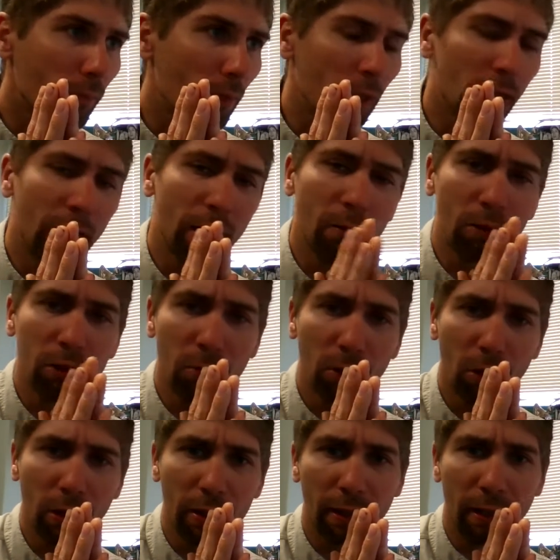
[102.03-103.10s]
And it was
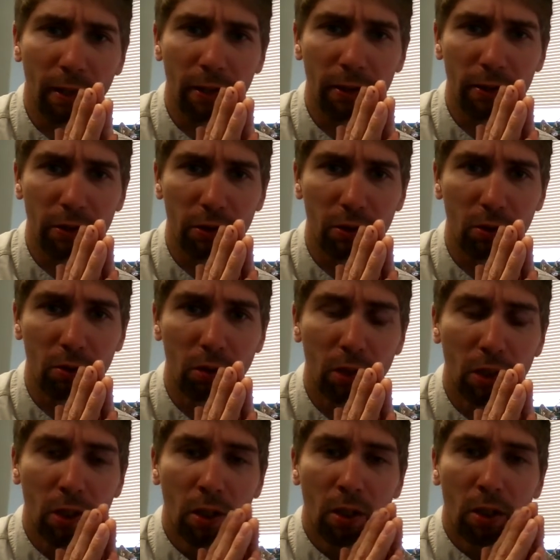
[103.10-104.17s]
broken down into
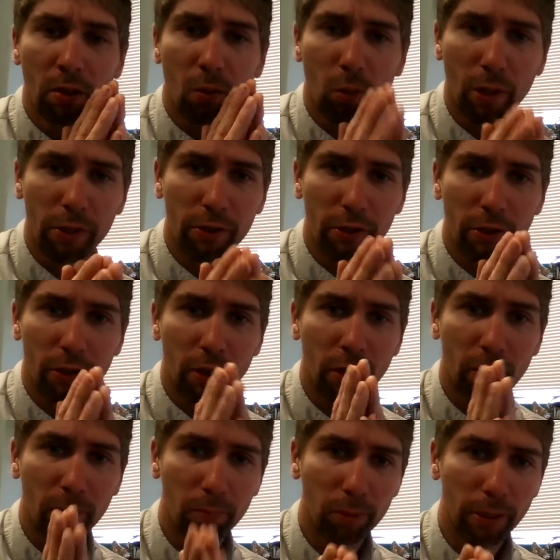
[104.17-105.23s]

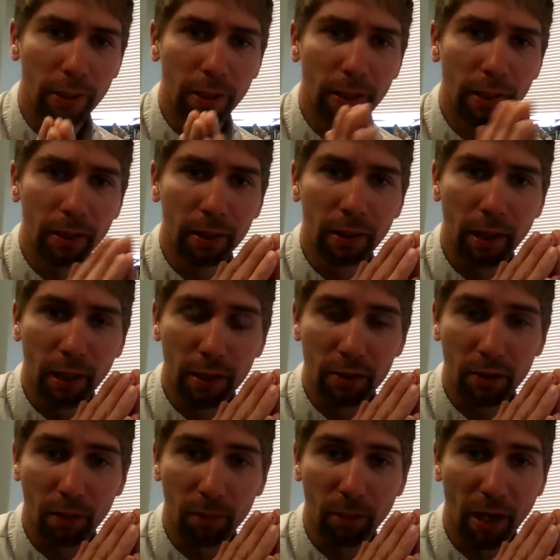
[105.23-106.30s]
winter, breeding, and
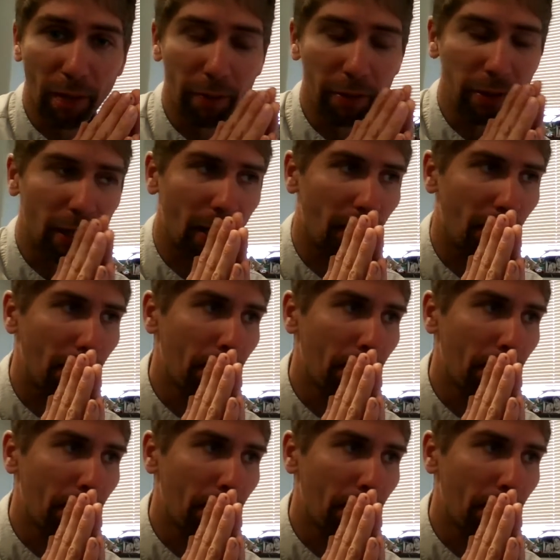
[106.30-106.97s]
summer habitat.